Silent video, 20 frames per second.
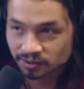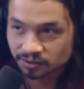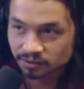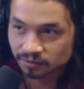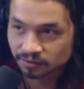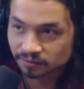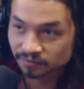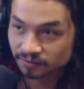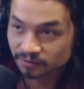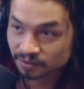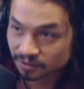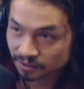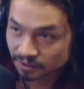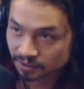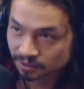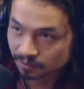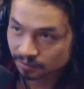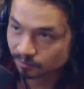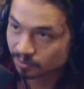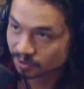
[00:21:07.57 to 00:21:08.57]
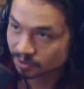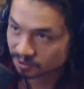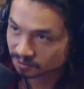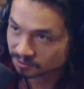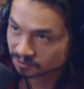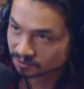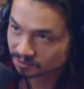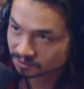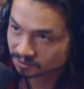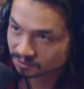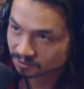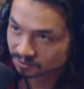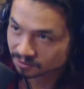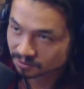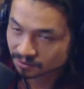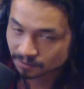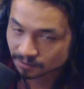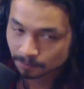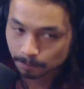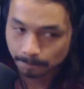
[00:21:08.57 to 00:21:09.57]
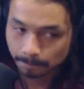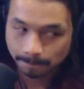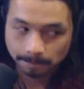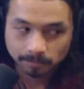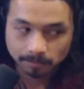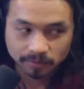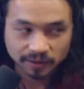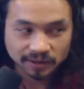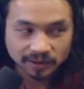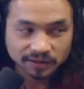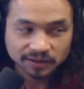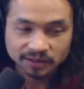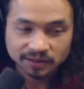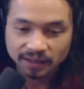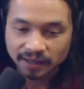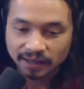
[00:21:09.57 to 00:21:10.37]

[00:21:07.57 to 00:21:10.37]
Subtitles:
the feeling peace, is